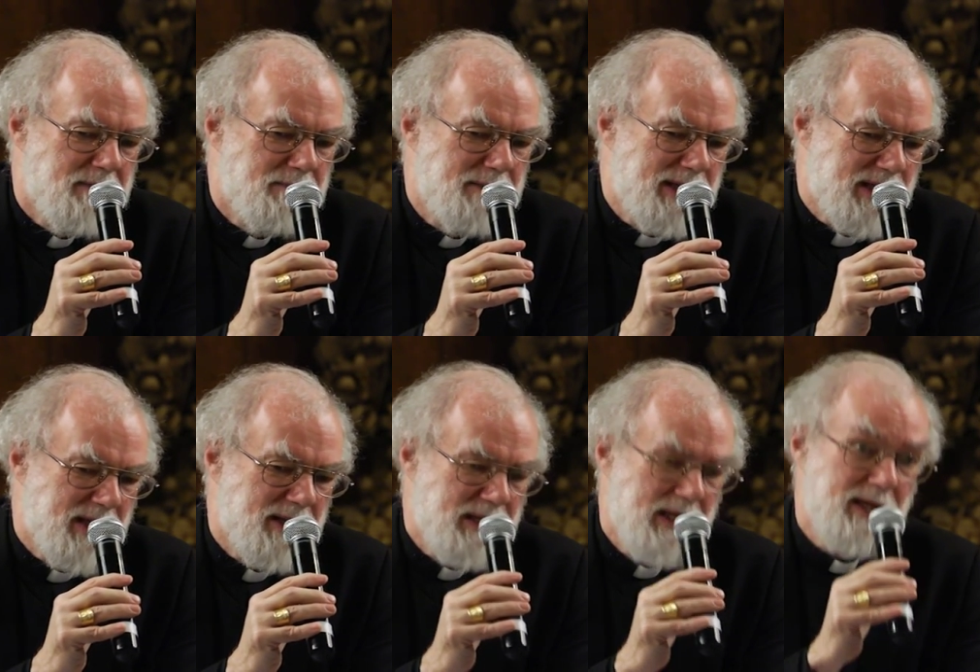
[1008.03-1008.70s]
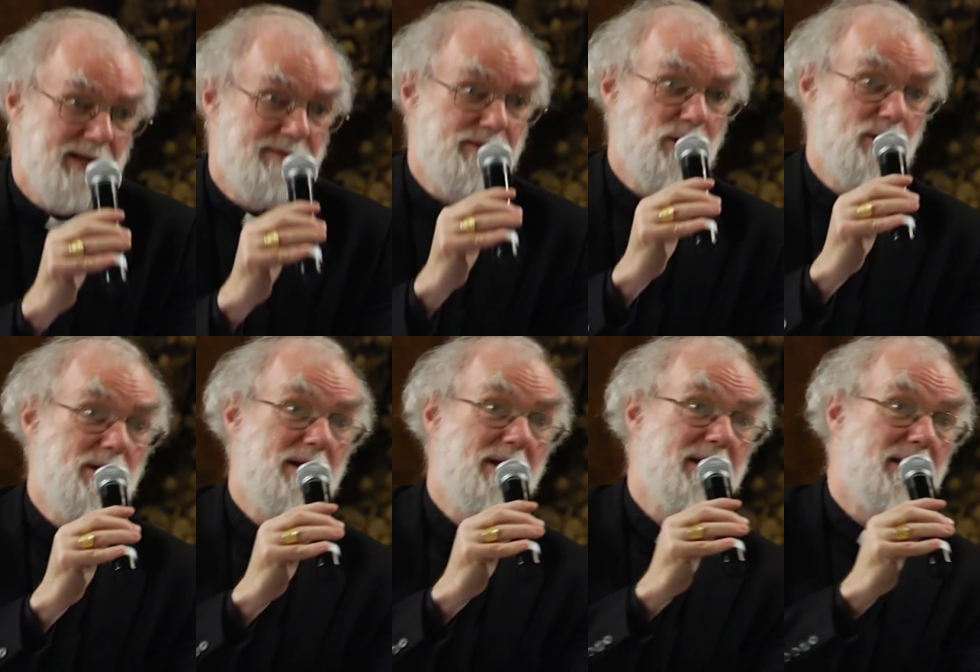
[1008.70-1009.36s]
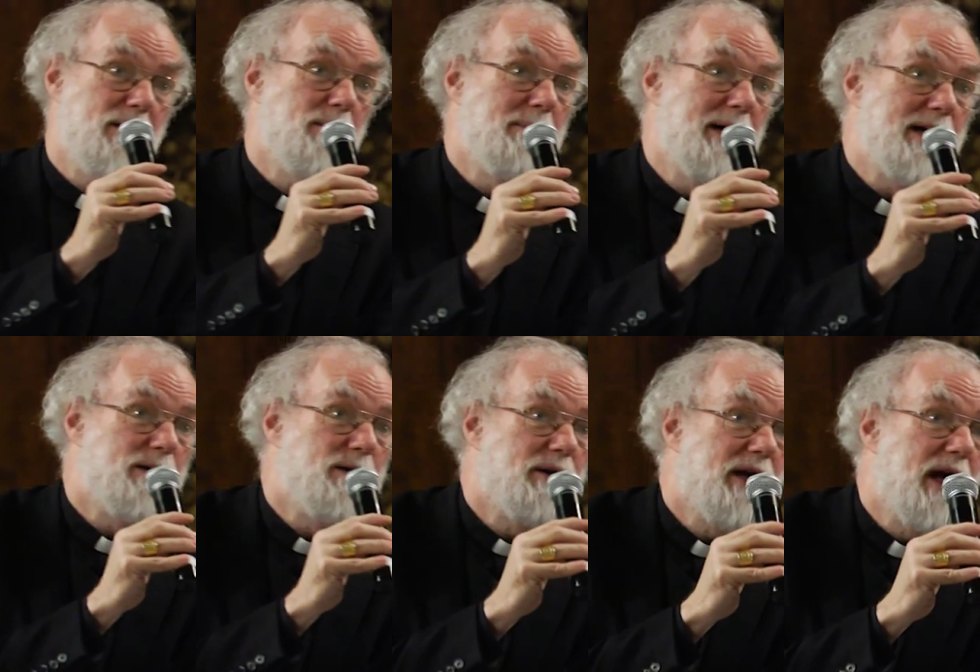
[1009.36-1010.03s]
basically saying if you're an illegal
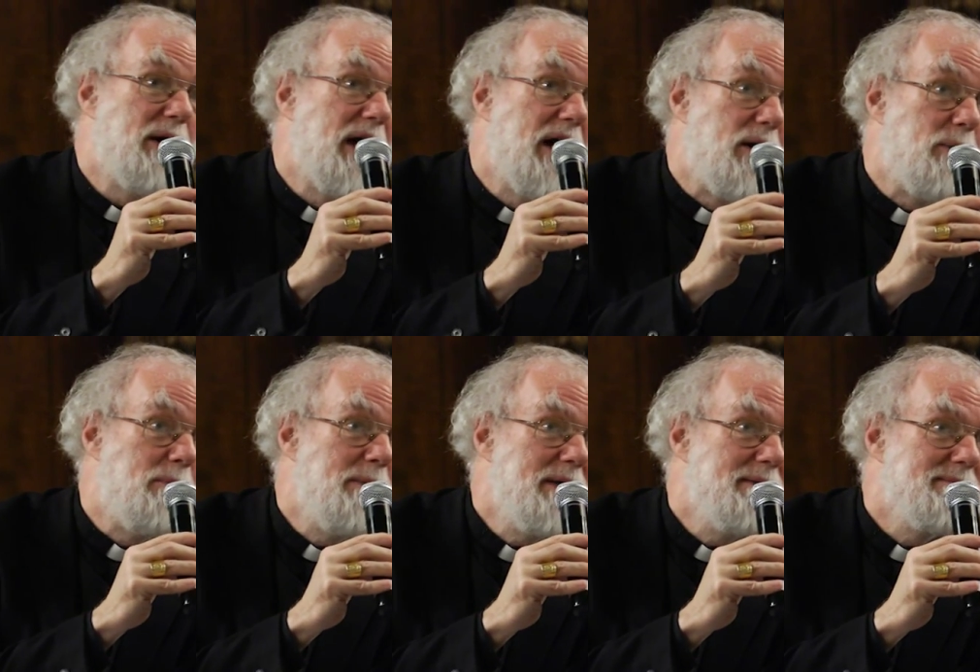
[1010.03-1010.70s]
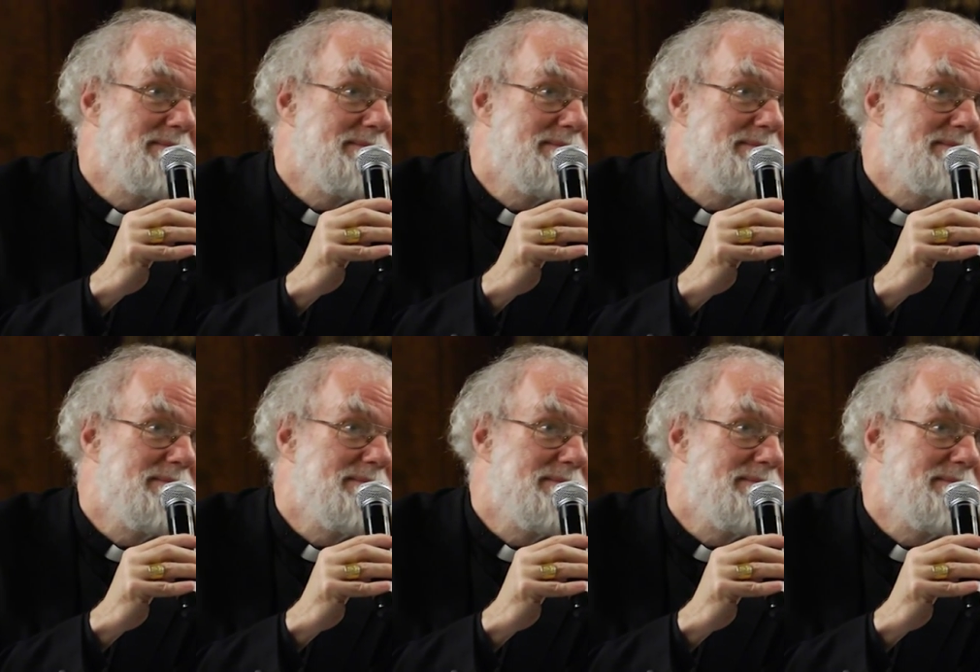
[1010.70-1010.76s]
migrant, go home.